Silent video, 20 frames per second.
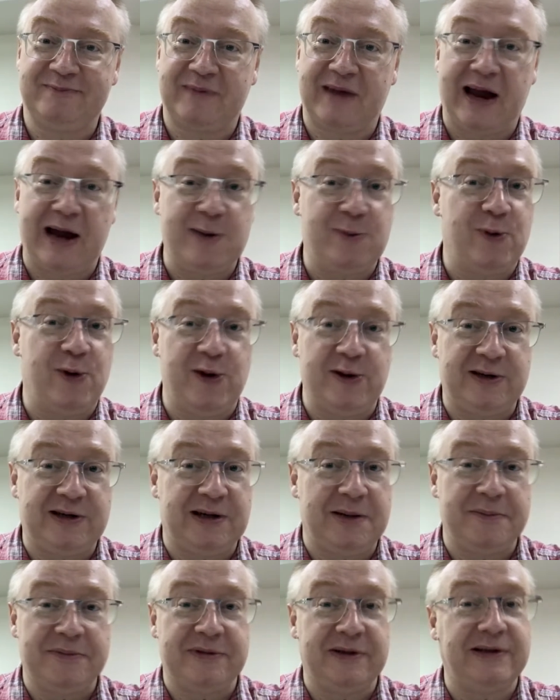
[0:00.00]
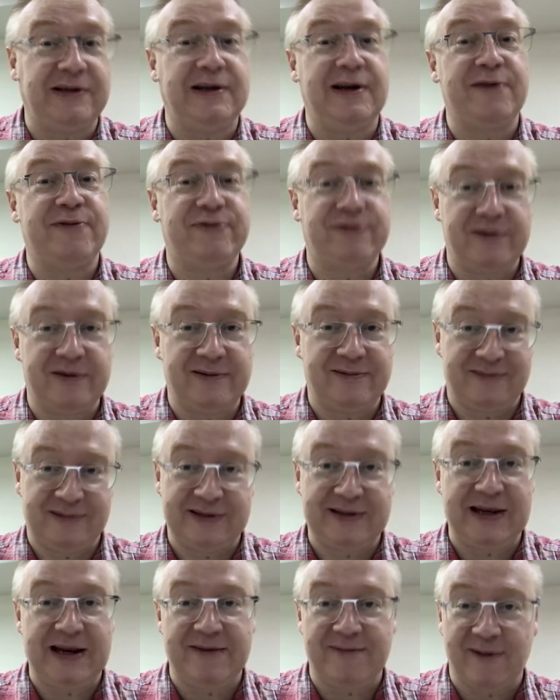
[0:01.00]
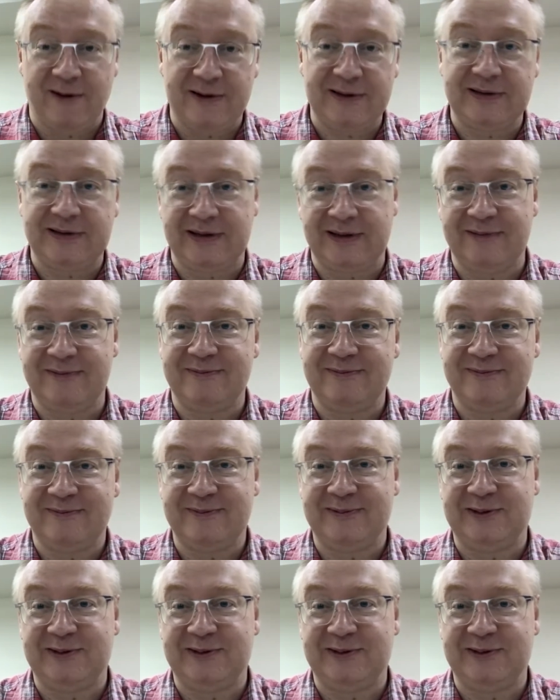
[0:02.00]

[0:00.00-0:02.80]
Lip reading: I worshipped a different Steve Austin